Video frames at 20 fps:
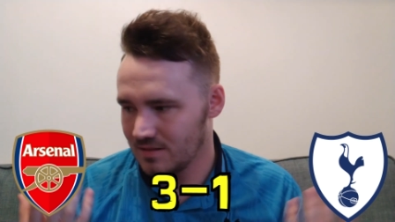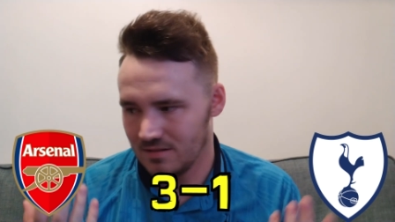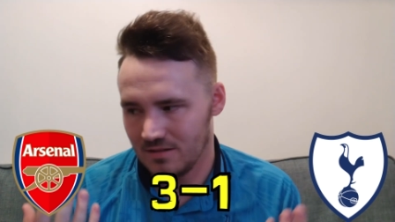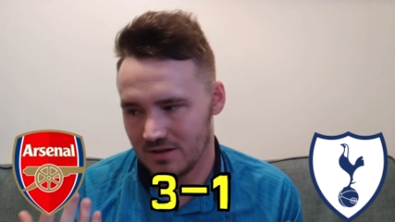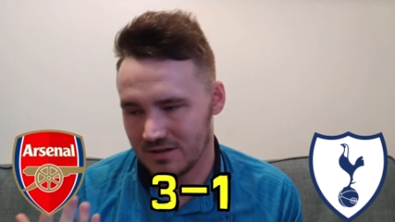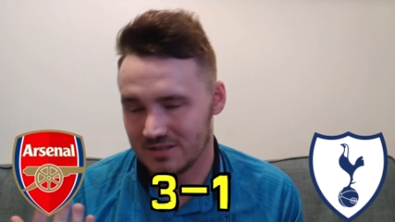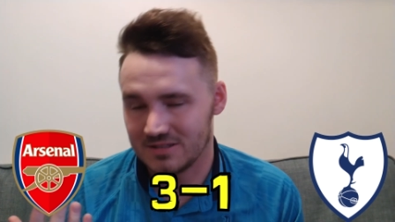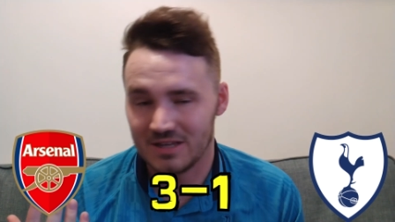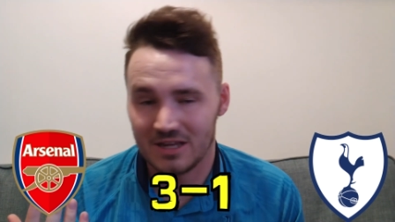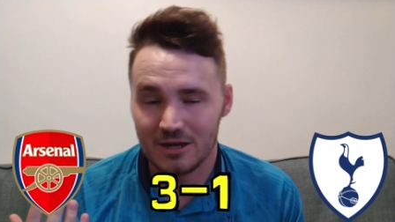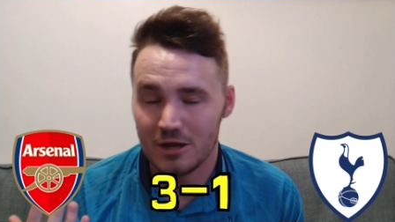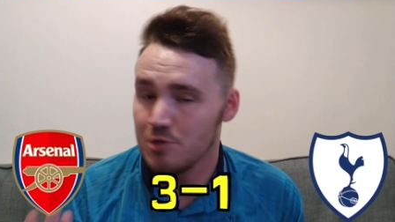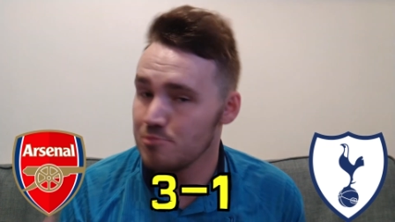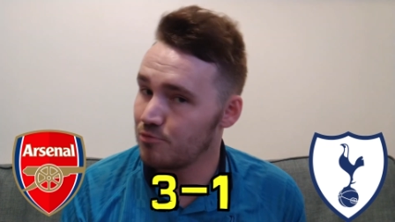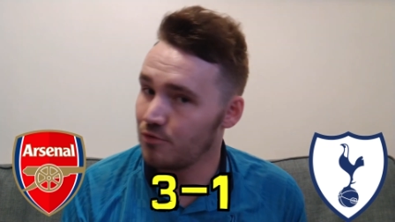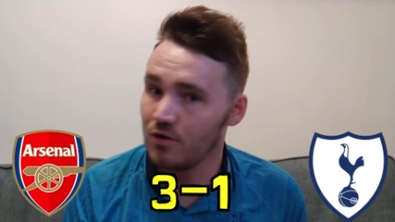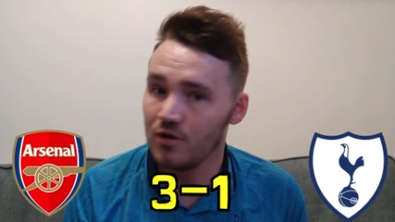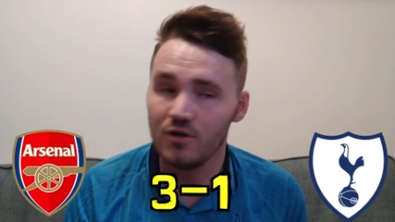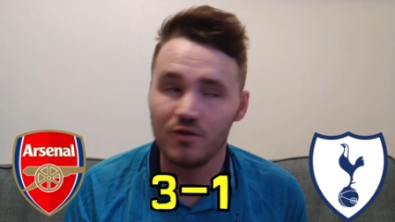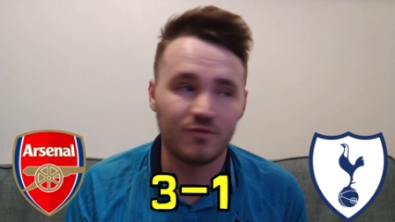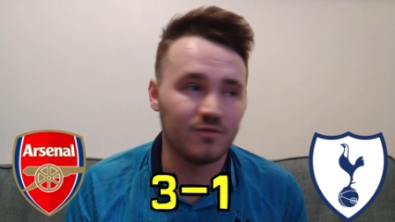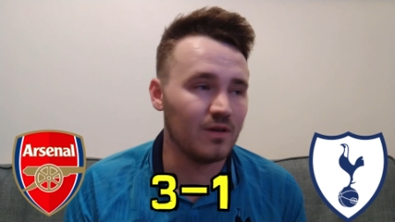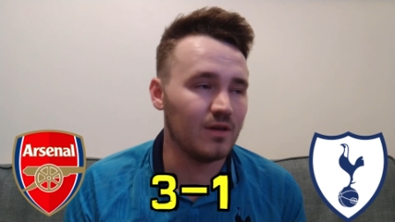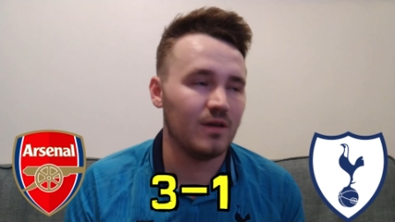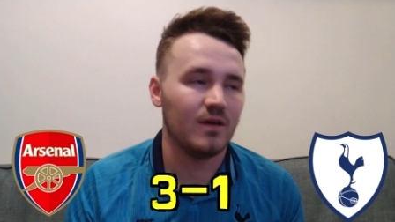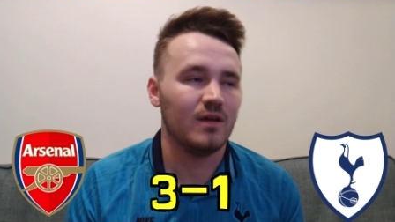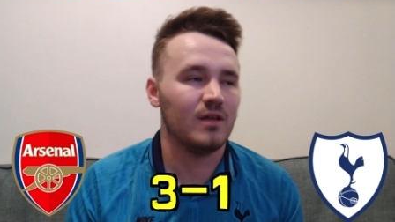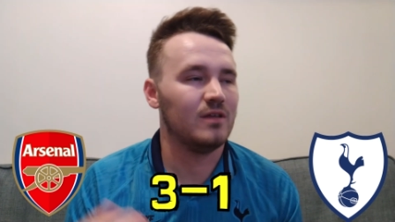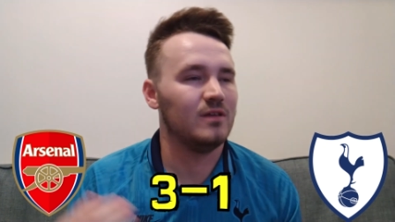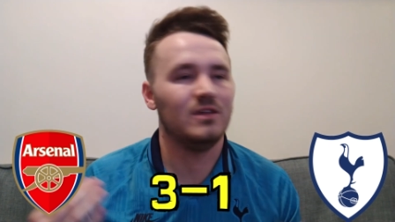Like I said, improved,
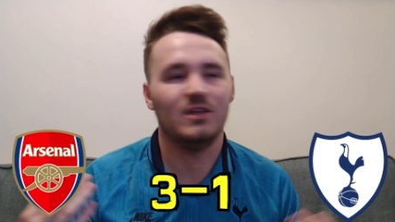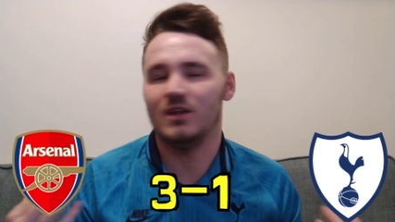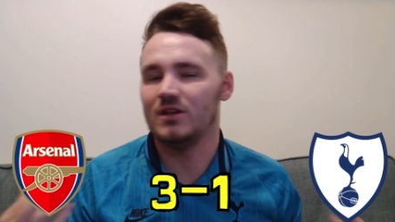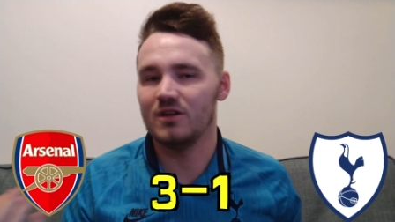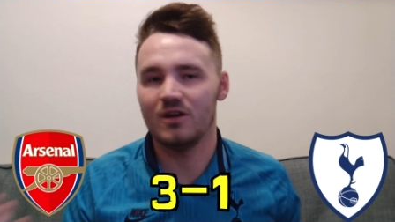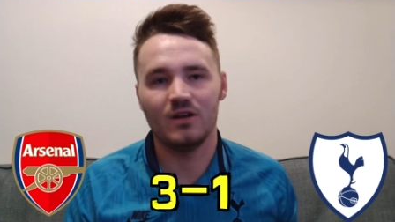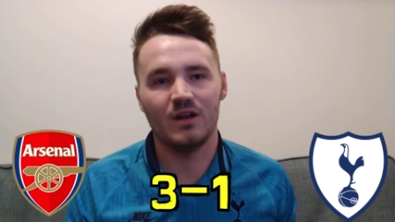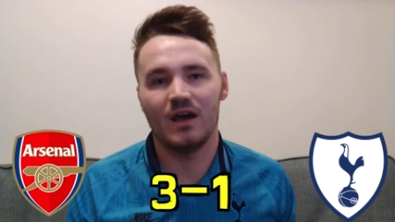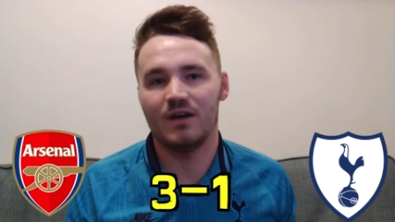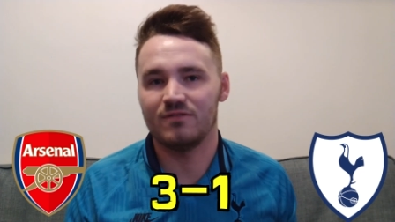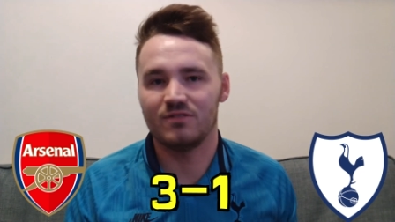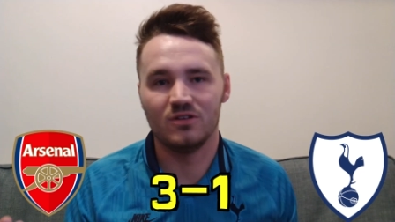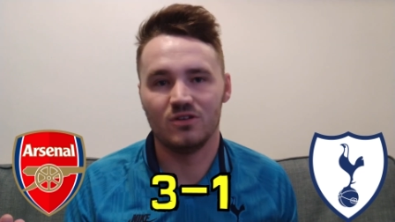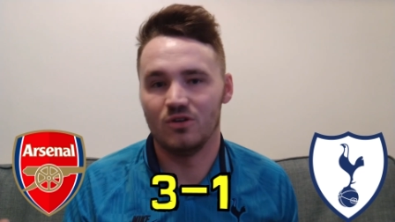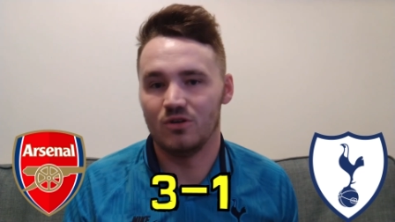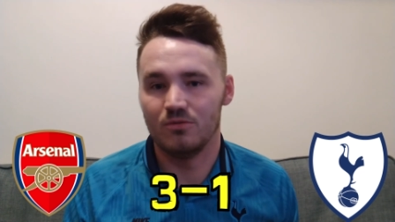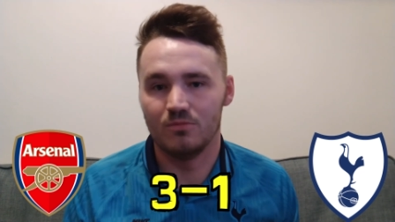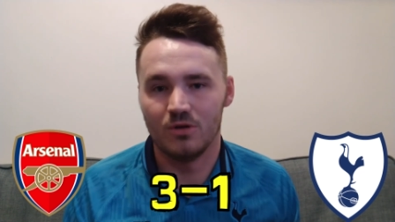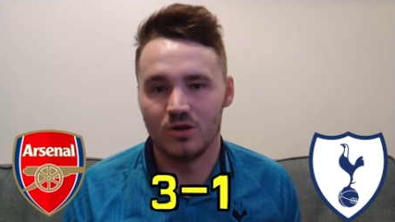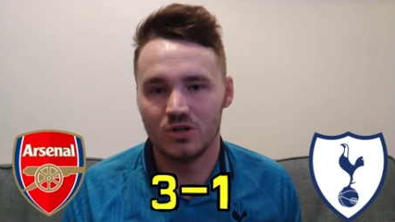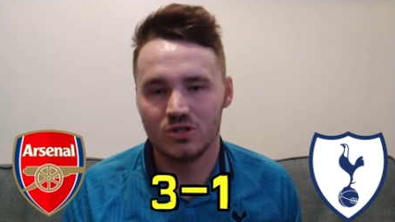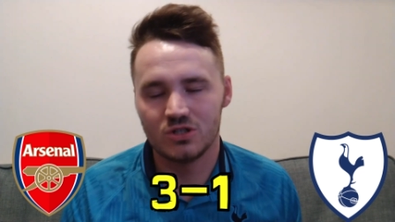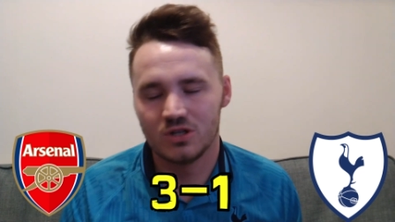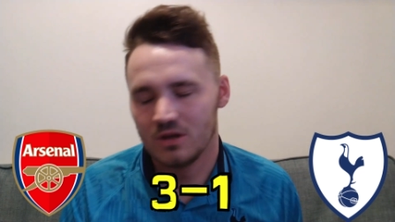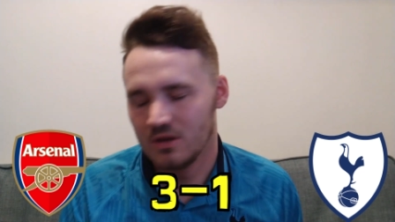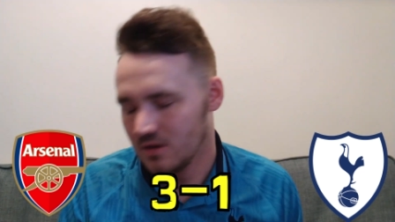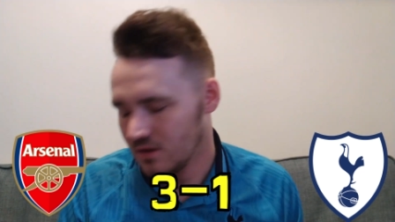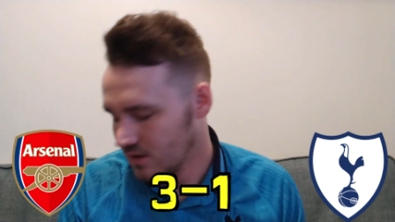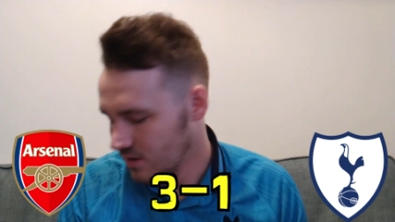you don't have to do much.